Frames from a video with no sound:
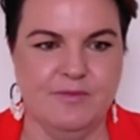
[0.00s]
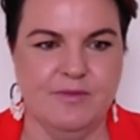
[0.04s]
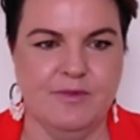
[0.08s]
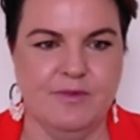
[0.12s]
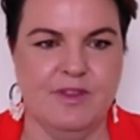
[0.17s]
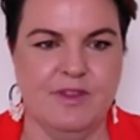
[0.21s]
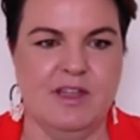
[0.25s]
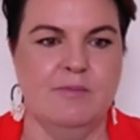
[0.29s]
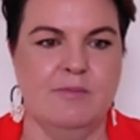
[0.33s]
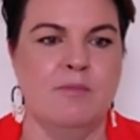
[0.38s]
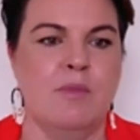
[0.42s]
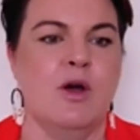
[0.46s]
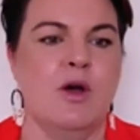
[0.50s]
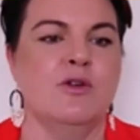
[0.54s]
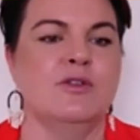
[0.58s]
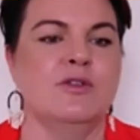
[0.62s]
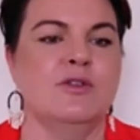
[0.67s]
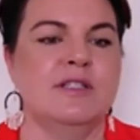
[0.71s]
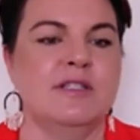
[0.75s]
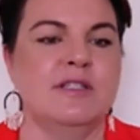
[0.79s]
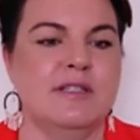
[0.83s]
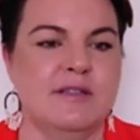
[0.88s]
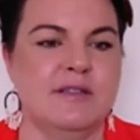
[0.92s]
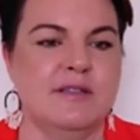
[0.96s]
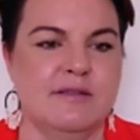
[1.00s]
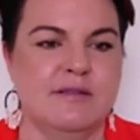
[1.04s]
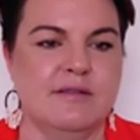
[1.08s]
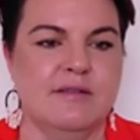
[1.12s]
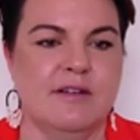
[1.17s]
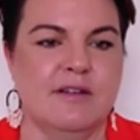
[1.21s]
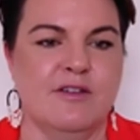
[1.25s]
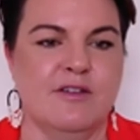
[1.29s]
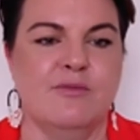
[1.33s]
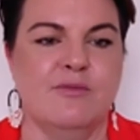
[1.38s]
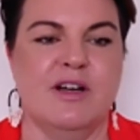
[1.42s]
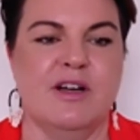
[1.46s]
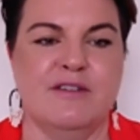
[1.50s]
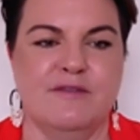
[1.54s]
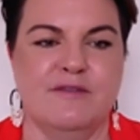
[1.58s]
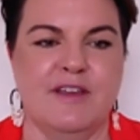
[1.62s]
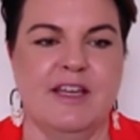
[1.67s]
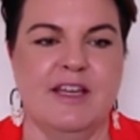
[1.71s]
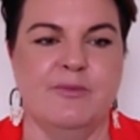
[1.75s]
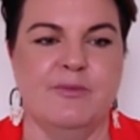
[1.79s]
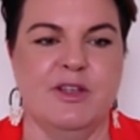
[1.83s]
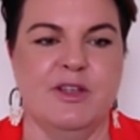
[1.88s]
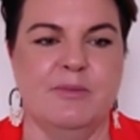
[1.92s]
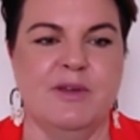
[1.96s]
than most of my
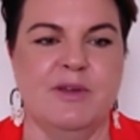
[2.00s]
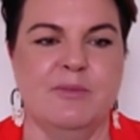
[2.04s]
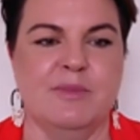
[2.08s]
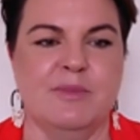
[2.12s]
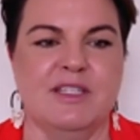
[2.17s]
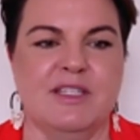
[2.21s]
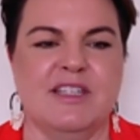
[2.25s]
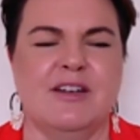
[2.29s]
family members.